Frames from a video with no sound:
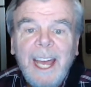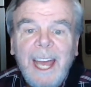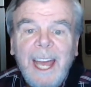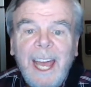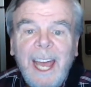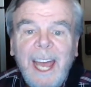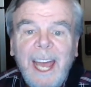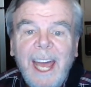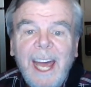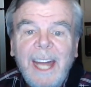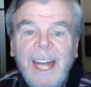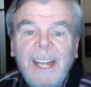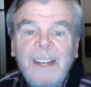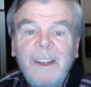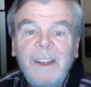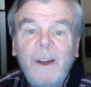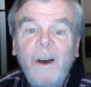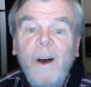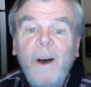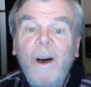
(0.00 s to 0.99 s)
And
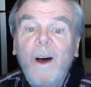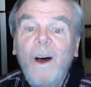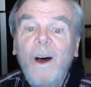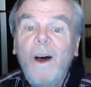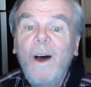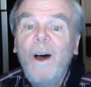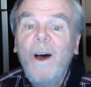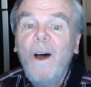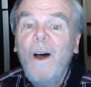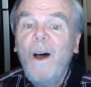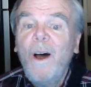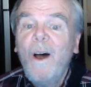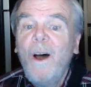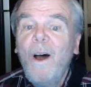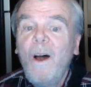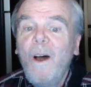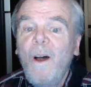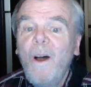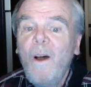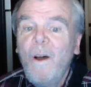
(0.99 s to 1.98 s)

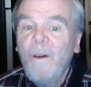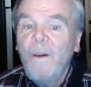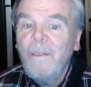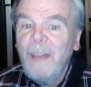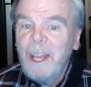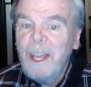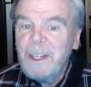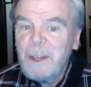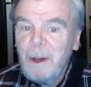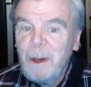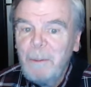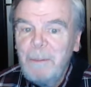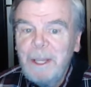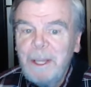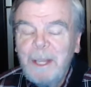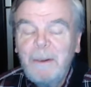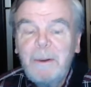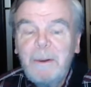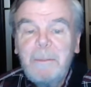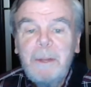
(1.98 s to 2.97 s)
oh, they told me
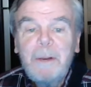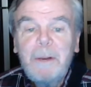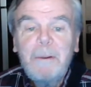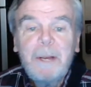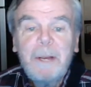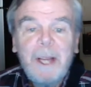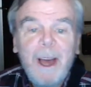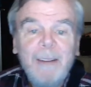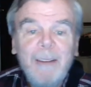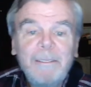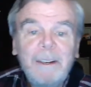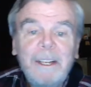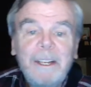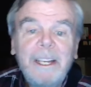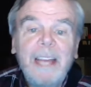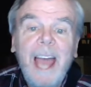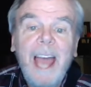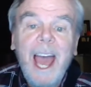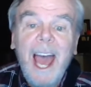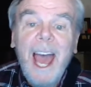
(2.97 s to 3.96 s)
there would be
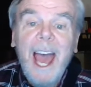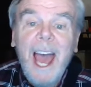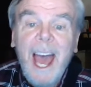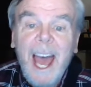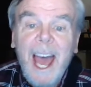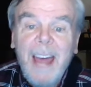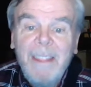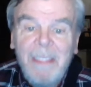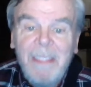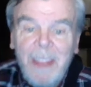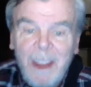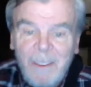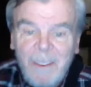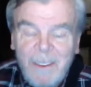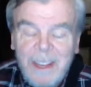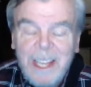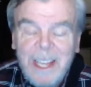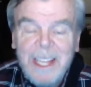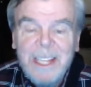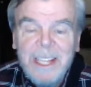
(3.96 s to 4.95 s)
recovery, and there
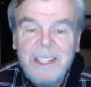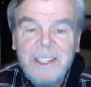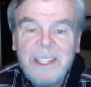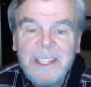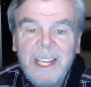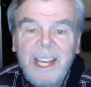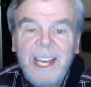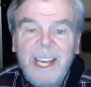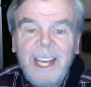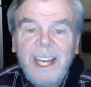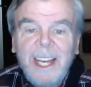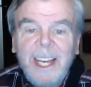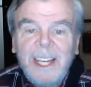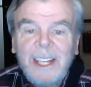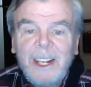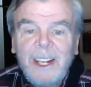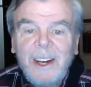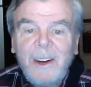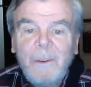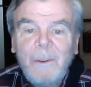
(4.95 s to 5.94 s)
is.
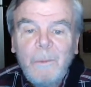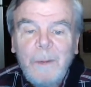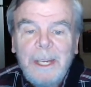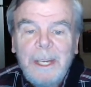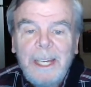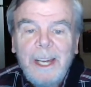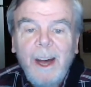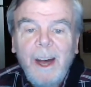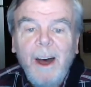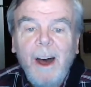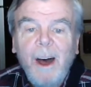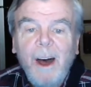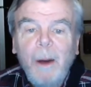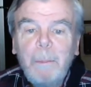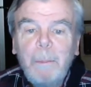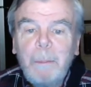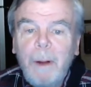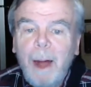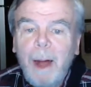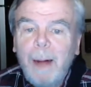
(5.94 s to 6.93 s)
You know, we
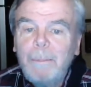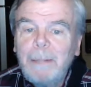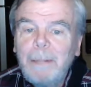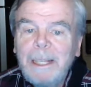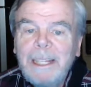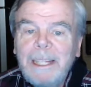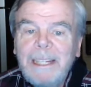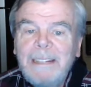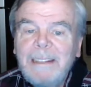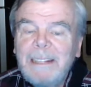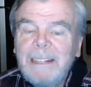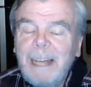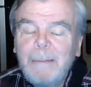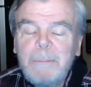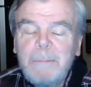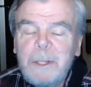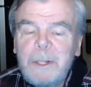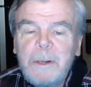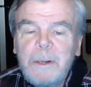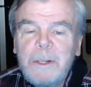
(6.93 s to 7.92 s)
all probably,
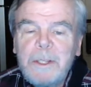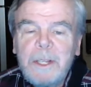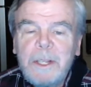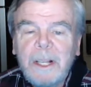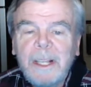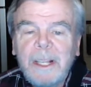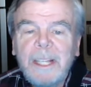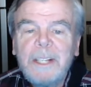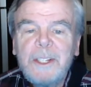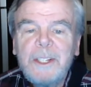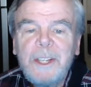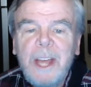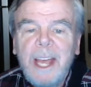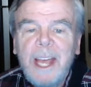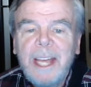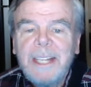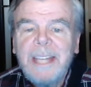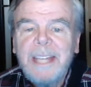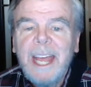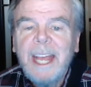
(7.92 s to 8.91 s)
I'm sure it's a
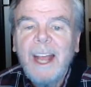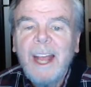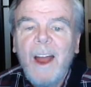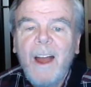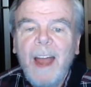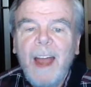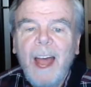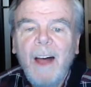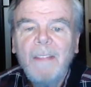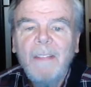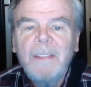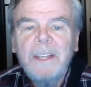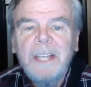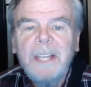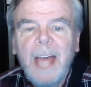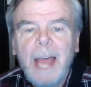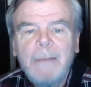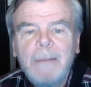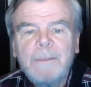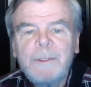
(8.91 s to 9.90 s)
cliche, take our health at
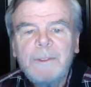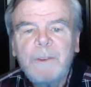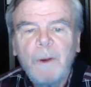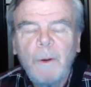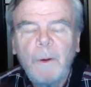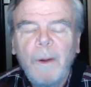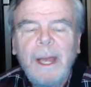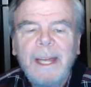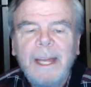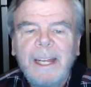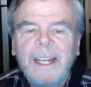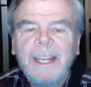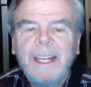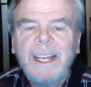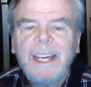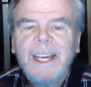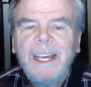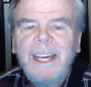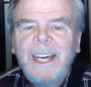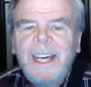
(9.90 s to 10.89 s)
times for granted
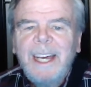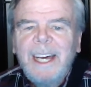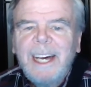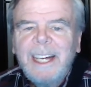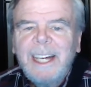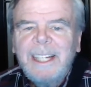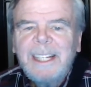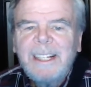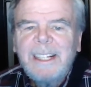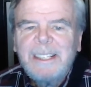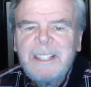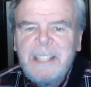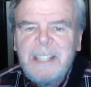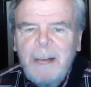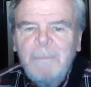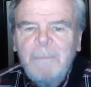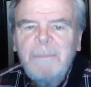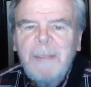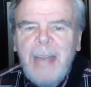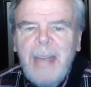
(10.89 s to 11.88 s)
until
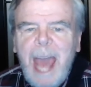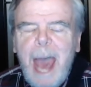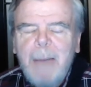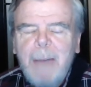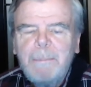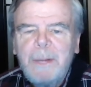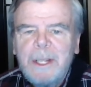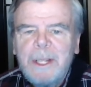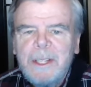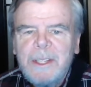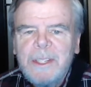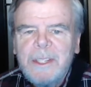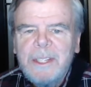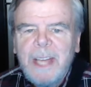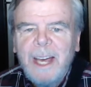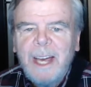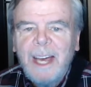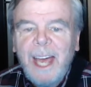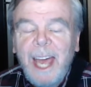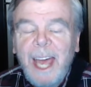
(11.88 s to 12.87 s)
something happens.
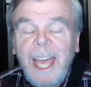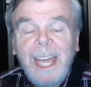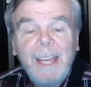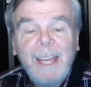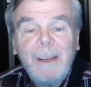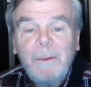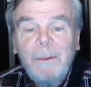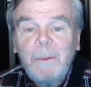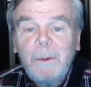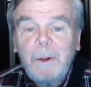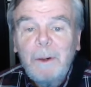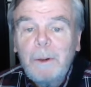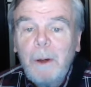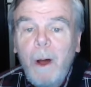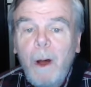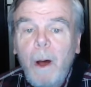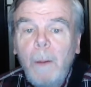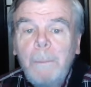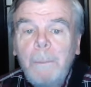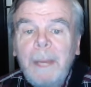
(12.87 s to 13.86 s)
Hey, we're
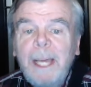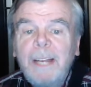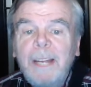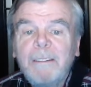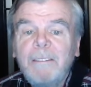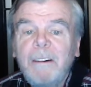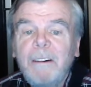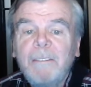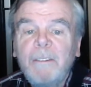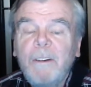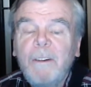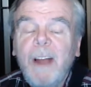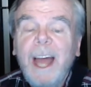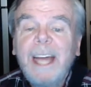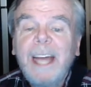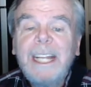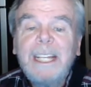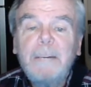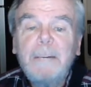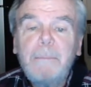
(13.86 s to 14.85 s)
all made of a
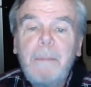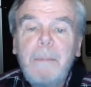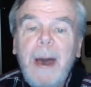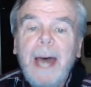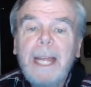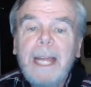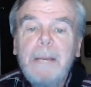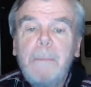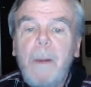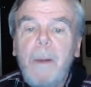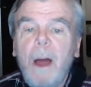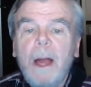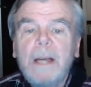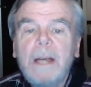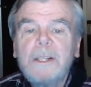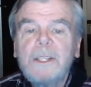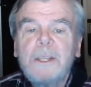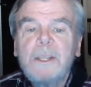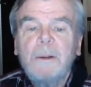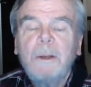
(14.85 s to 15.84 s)
variety of body
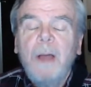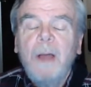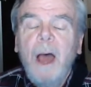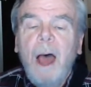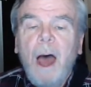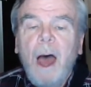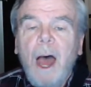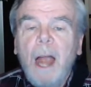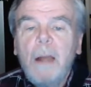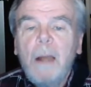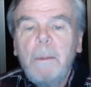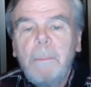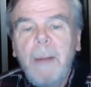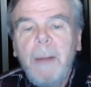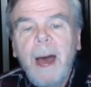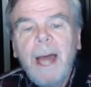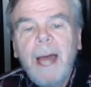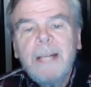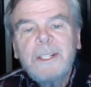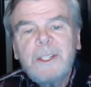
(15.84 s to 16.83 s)
parts and heart,
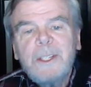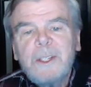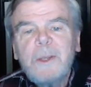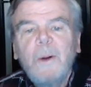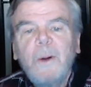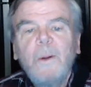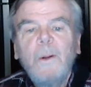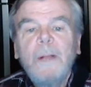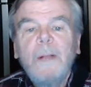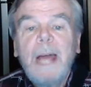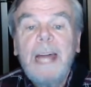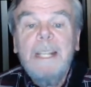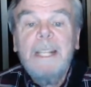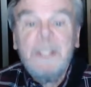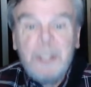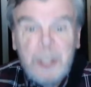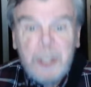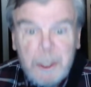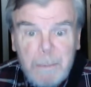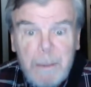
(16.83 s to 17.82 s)
mind, soul, and
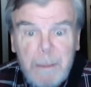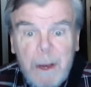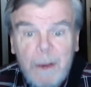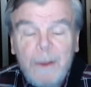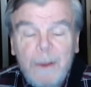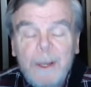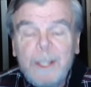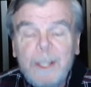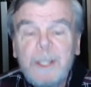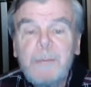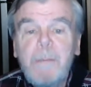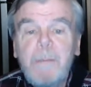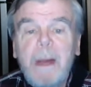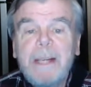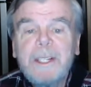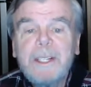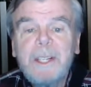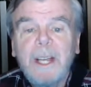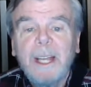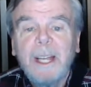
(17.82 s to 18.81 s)
spirit,
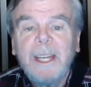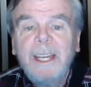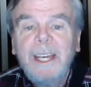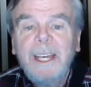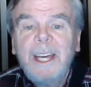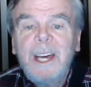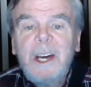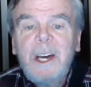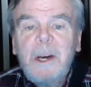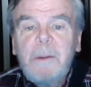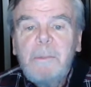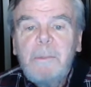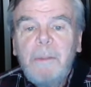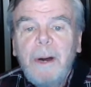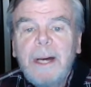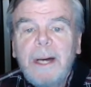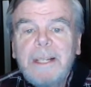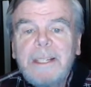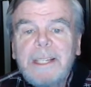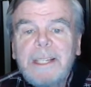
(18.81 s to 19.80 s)
especially.
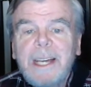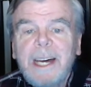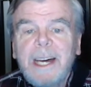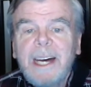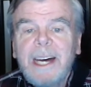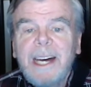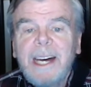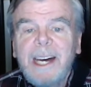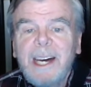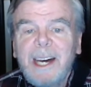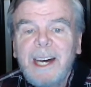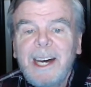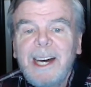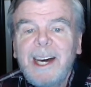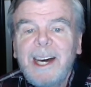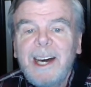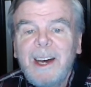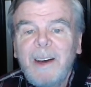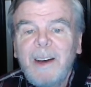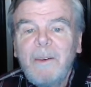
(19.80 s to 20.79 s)
But
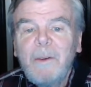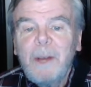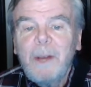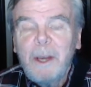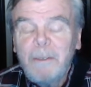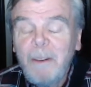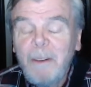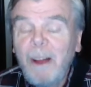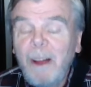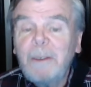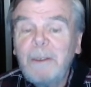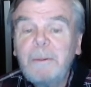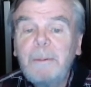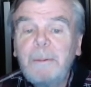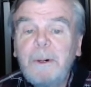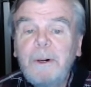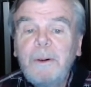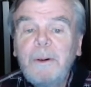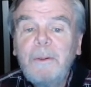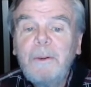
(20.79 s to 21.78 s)
we are
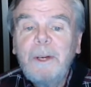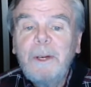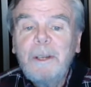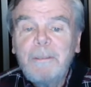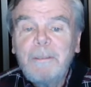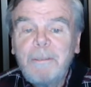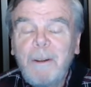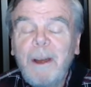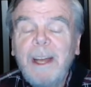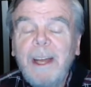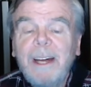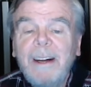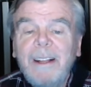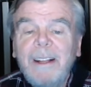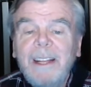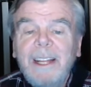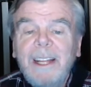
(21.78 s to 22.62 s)
vulnerable. We are frail.